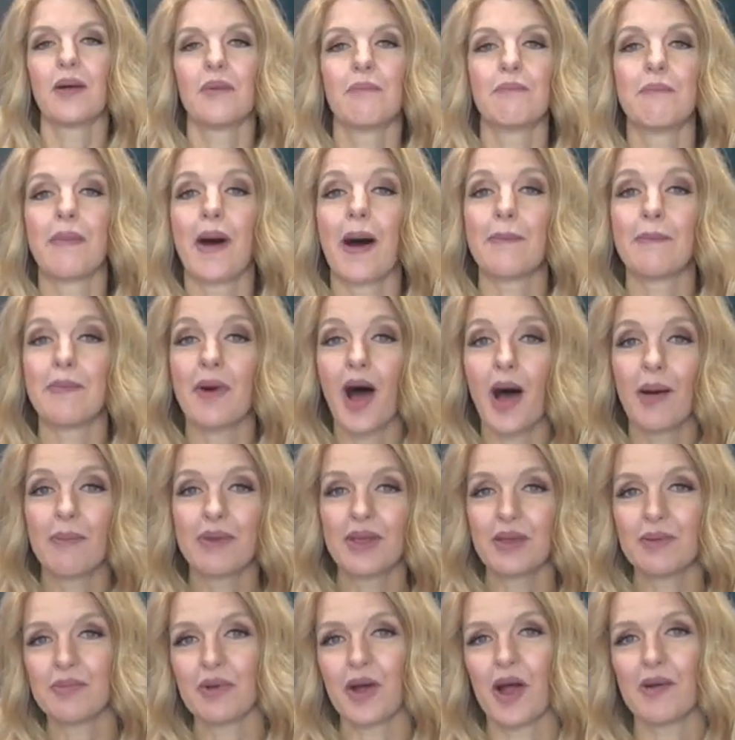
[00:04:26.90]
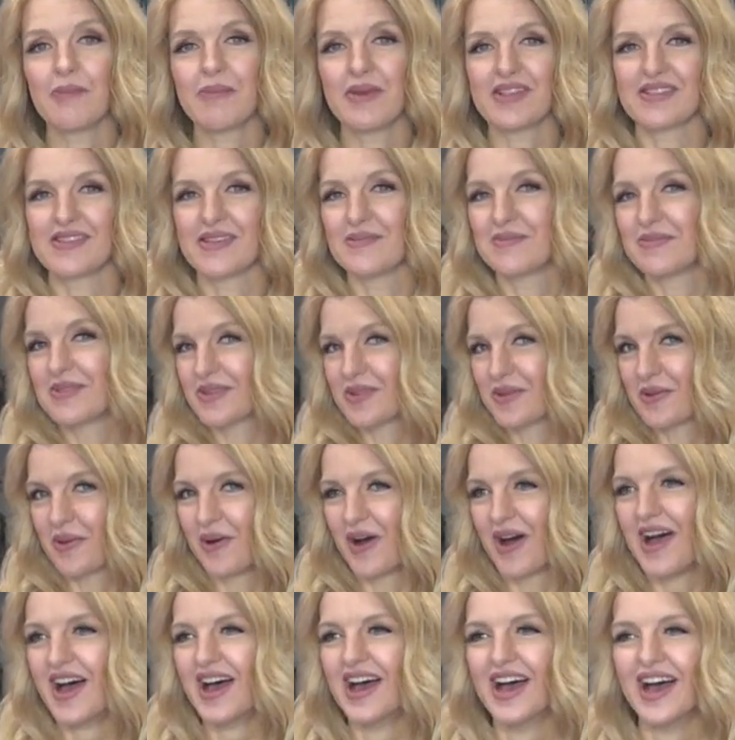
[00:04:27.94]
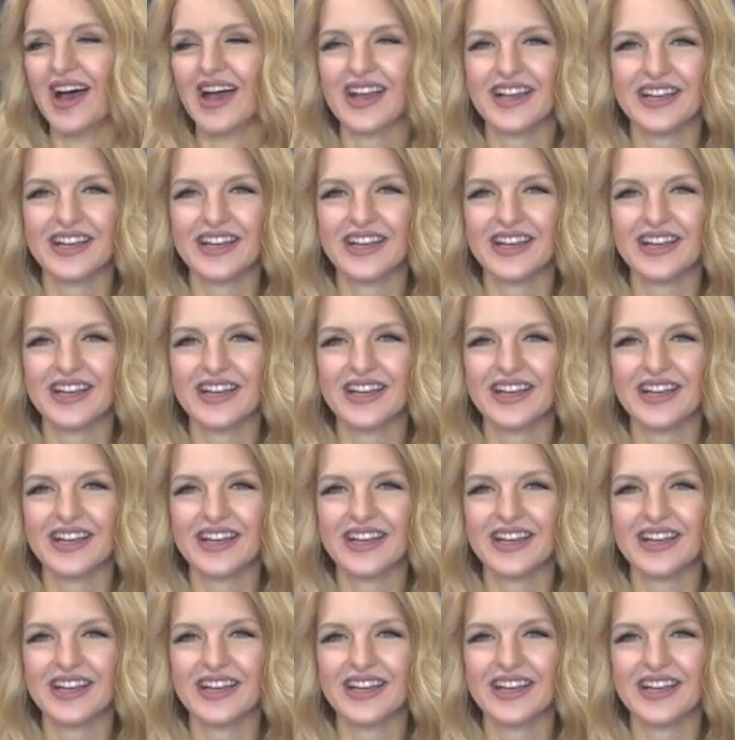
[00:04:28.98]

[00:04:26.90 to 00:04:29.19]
My mommy brought me some squash.